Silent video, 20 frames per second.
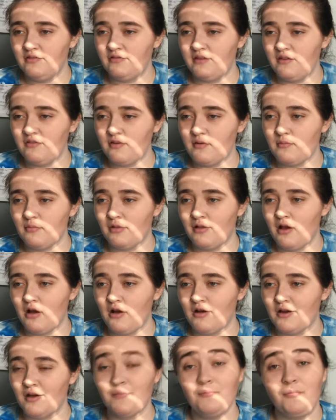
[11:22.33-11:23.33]
Favorite
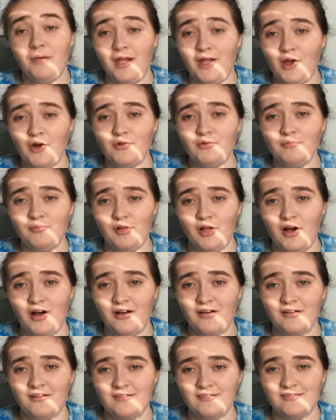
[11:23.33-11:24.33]
blog? My own
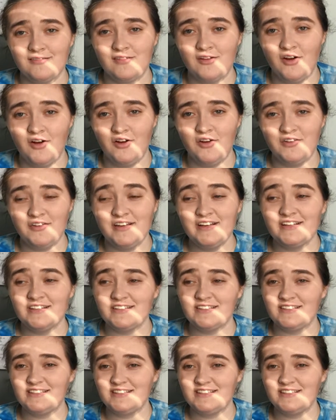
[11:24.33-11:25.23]
blog called